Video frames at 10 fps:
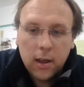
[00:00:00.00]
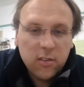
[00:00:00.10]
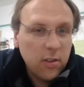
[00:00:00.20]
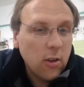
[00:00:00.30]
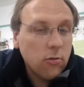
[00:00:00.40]

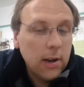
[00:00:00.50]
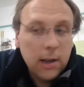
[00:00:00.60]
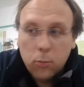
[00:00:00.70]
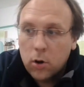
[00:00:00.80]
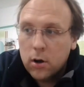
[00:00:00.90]
So that's
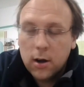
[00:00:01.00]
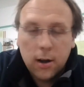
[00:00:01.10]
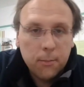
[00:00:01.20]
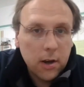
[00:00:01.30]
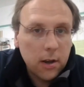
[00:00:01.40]
really what
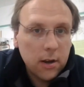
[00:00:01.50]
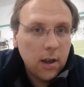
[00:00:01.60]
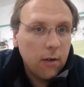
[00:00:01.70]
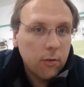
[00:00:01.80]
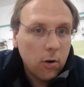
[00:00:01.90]
I'm going to
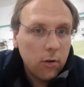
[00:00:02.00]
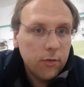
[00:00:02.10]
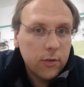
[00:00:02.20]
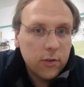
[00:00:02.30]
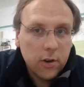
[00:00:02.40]
cover
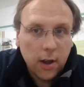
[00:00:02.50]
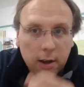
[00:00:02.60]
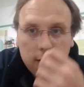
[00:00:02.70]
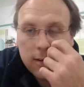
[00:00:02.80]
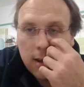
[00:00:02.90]
off
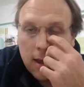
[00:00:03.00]
tonight.